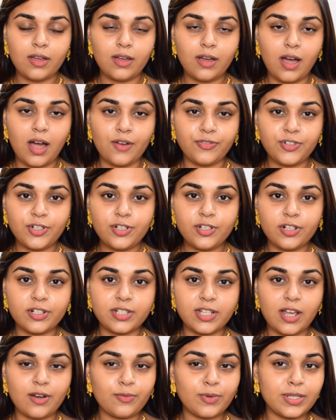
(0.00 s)
After
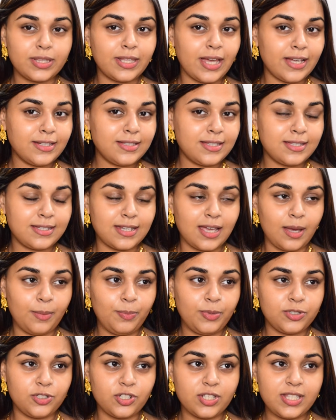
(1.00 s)
you're done with that
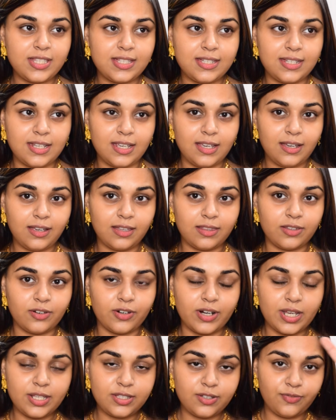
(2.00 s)
step, just take
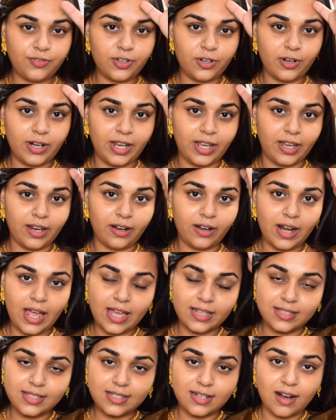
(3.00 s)
the rest of your hair
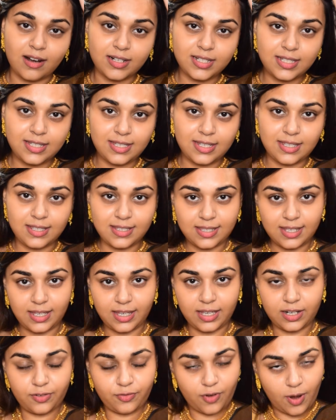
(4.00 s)
and start
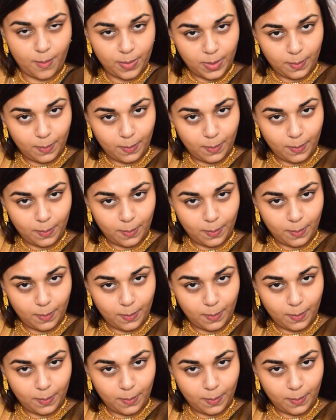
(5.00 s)
teasing it from the